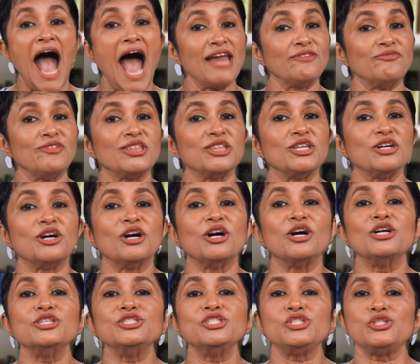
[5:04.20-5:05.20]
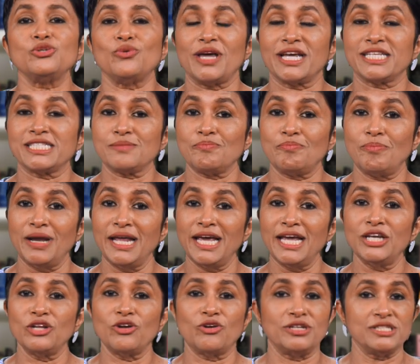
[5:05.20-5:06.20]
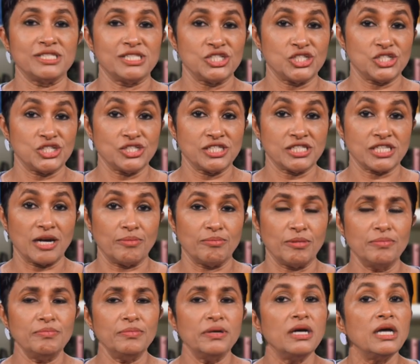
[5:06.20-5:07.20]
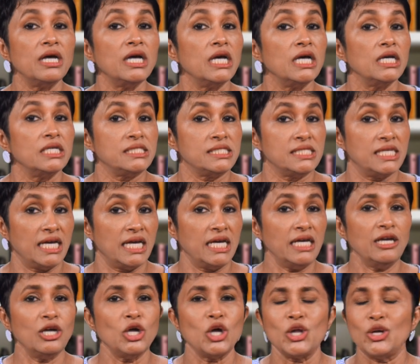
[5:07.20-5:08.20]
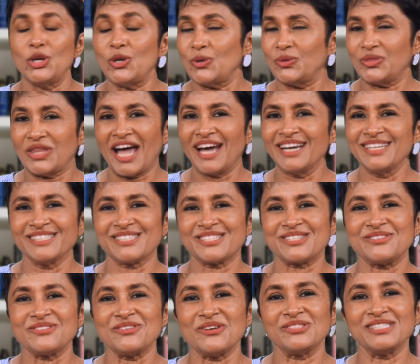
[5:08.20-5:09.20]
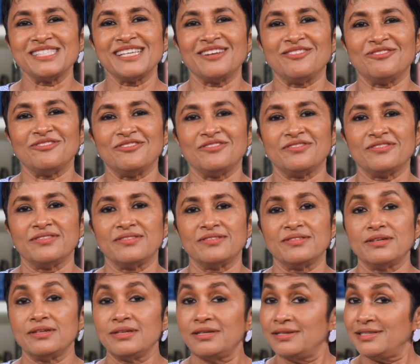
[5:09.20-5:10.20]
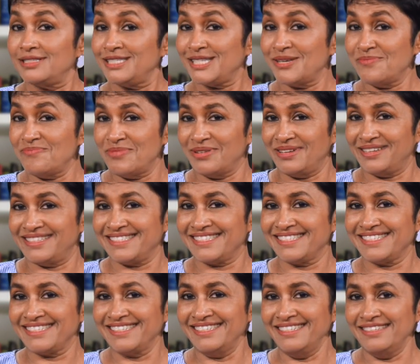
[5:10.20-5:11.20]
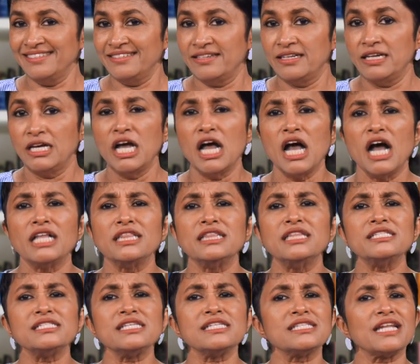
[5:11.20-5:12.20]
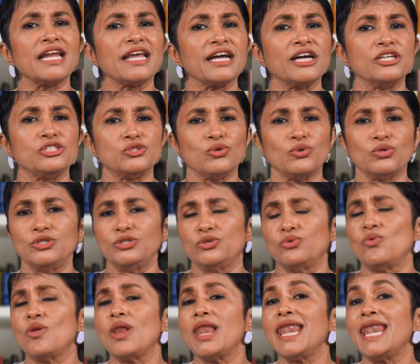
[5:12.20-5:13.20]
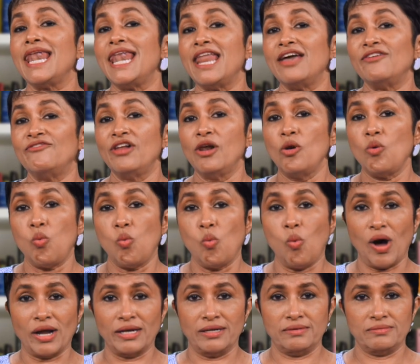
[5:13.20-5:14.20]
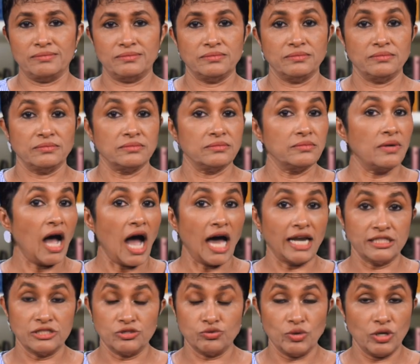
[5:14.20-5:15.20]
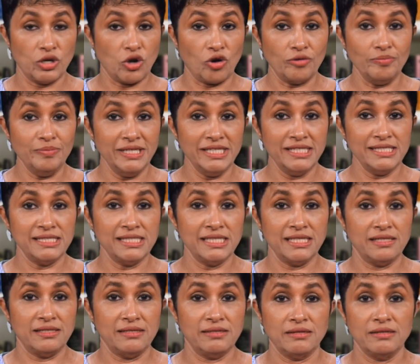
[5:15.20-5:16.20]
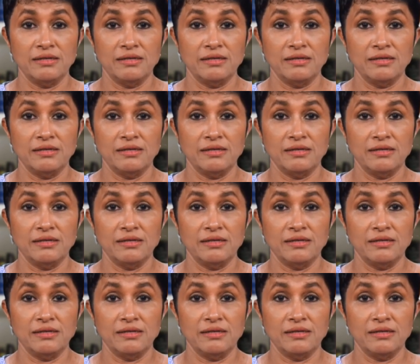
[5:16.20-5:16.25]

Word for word: And when the urge to explain your decisions come up, say no thanks to yourself. Simple, isn't it? This is like I told you, level 1. And it will not be easy.